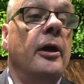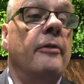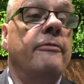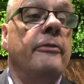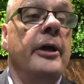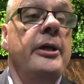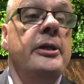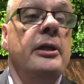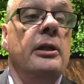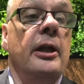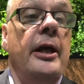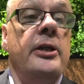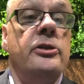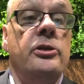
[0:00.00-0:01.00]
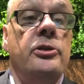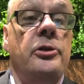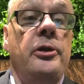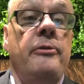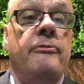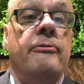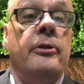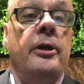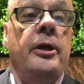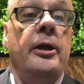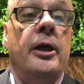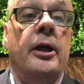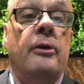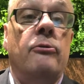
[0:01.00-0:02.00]
a fleeting glance at duty
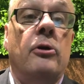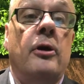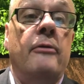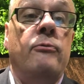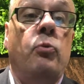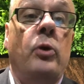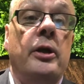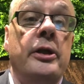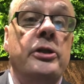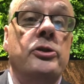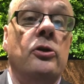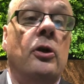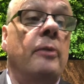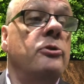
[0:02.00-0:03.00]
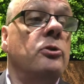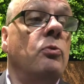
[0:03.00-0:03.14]
free, and arrive well in time